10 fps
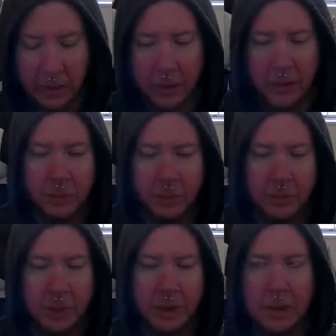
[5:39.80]
But
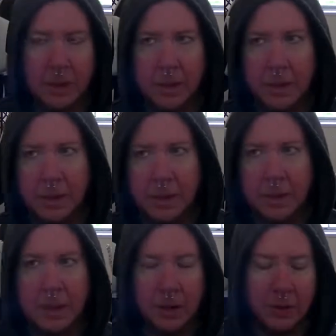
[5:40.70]
now they're
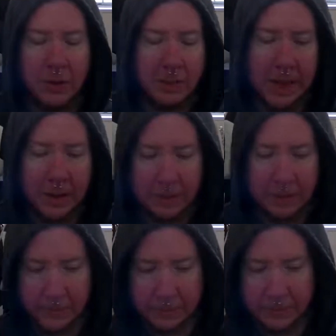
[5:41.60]
bad
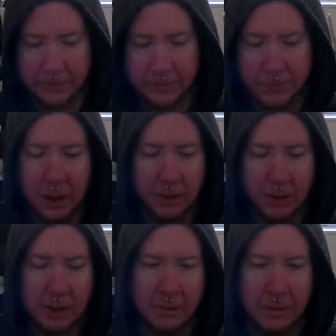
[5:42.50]
all year
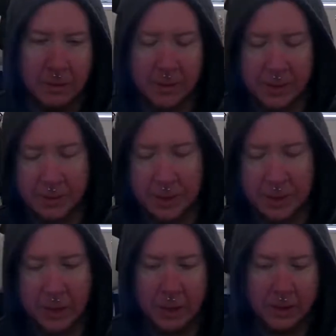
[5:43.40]
round, and it's been that way
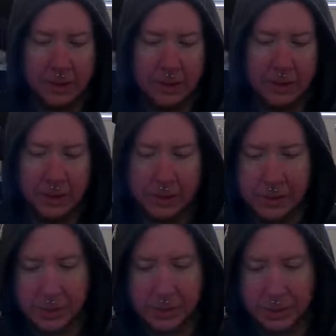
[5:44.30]
for years
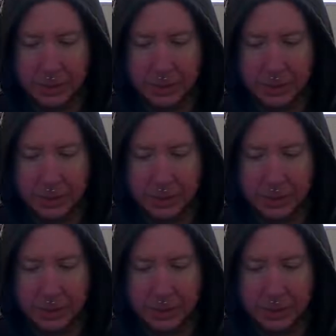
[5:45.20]
now.